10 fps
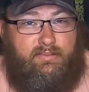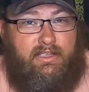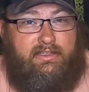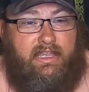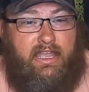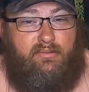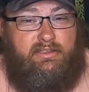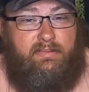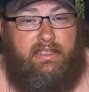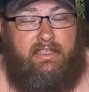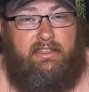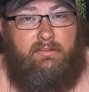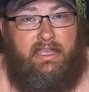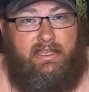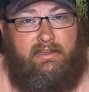because I was making
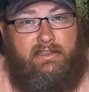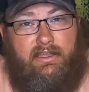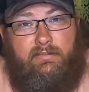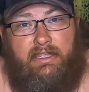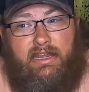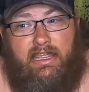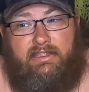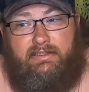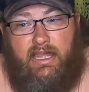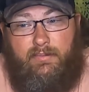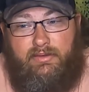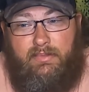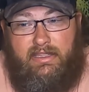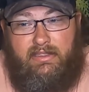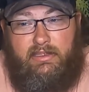them ahead of time and I stopped
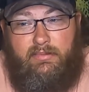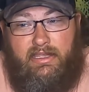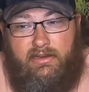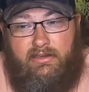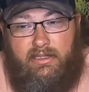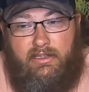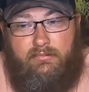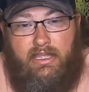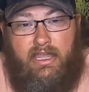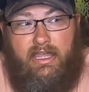making them ahead of time,